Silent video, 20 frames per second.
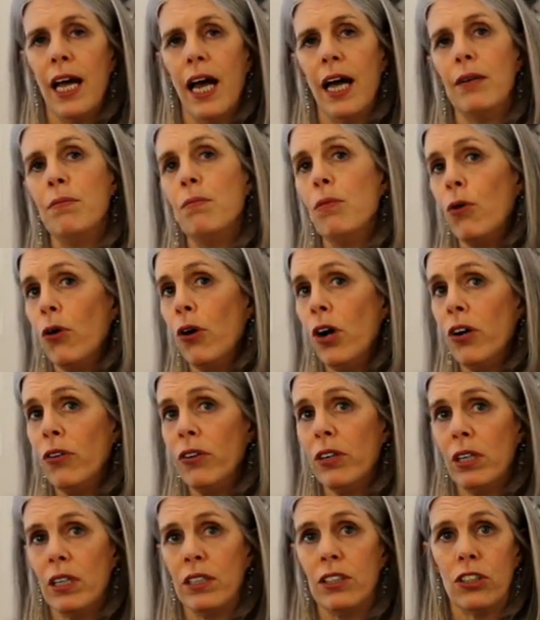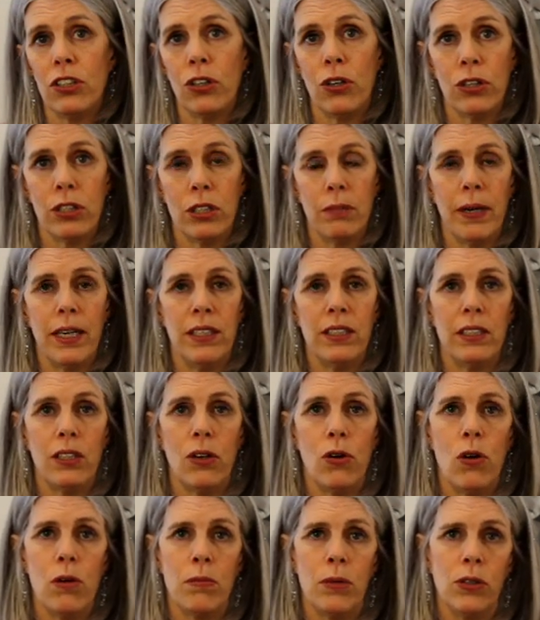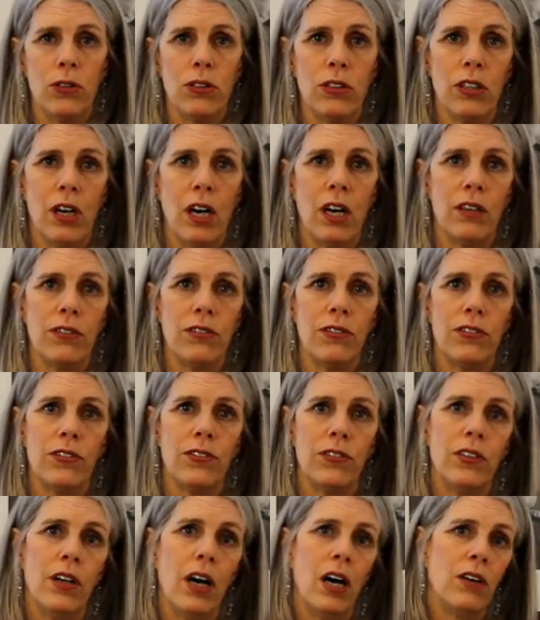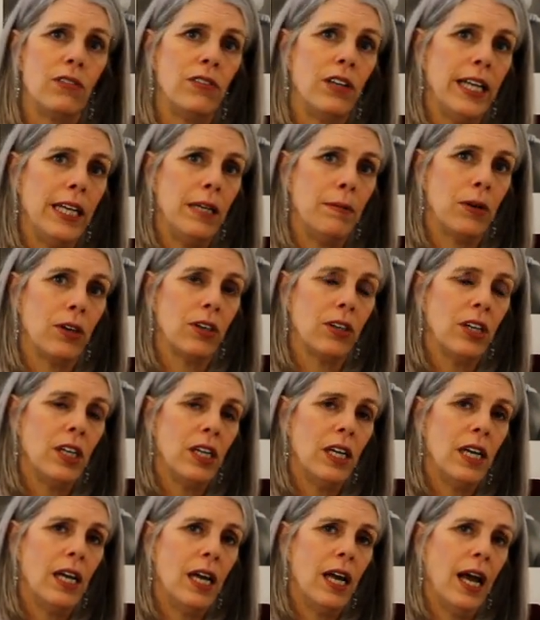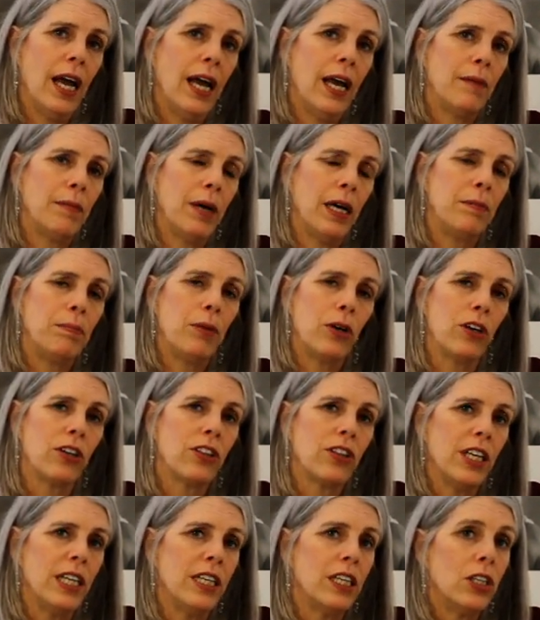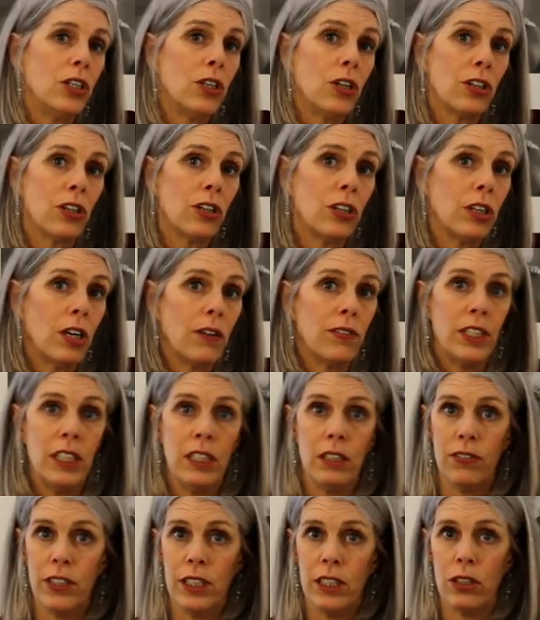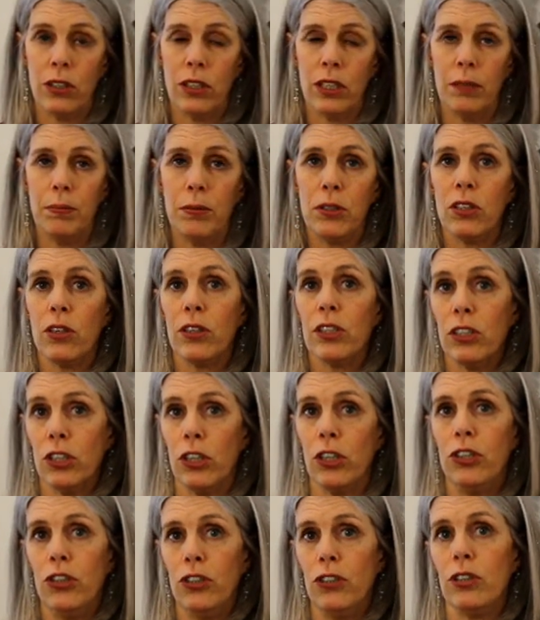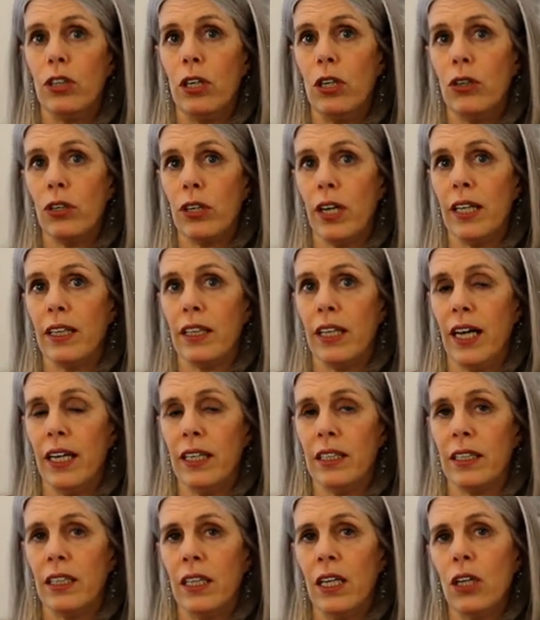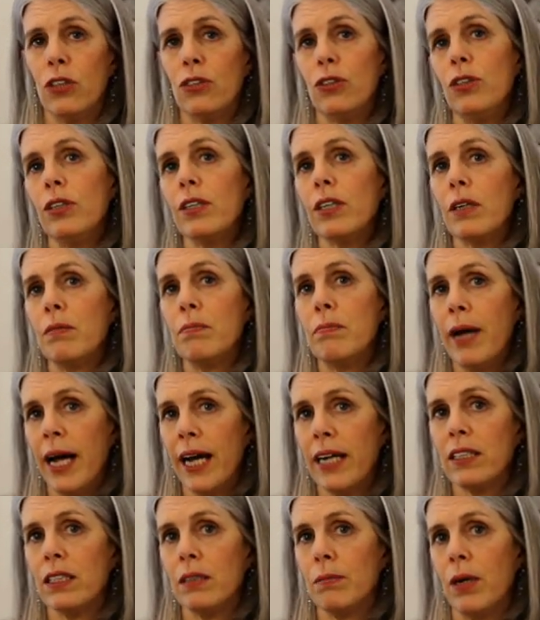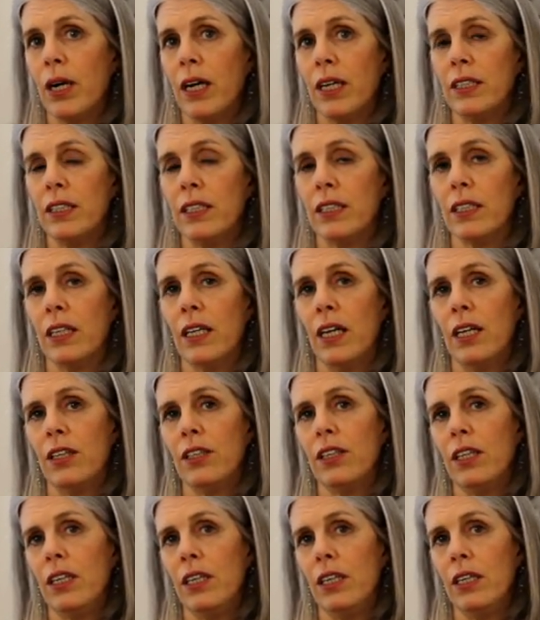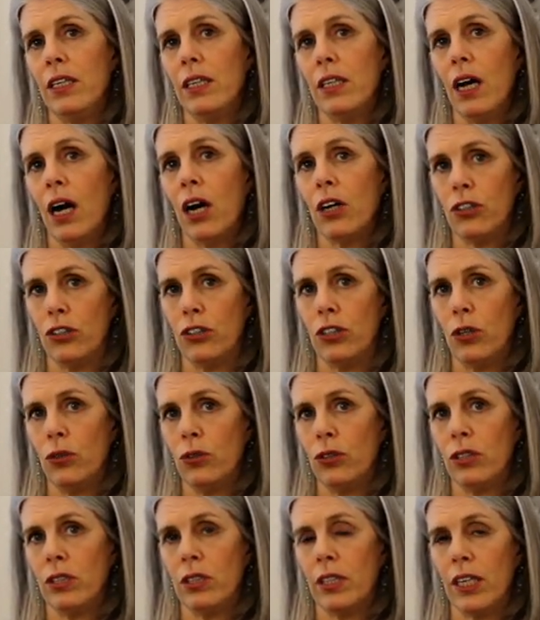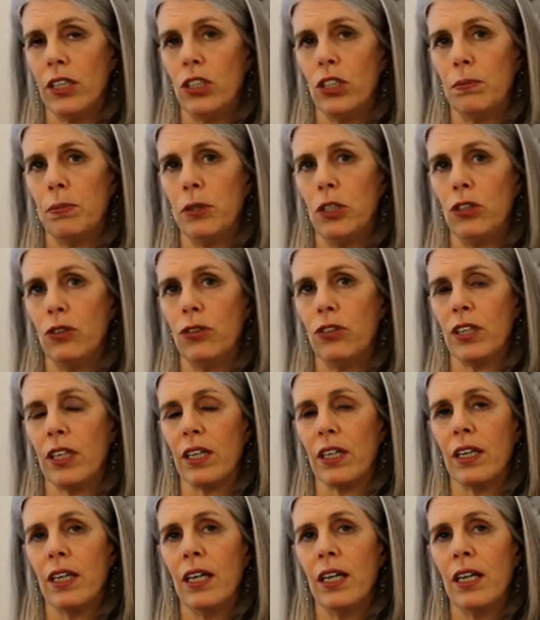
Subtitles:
And Moira has talked about the hormones of labour and birth in another of these video clips, so I'd encourage you to look at that so you can maximise the oxytocin that you're producing.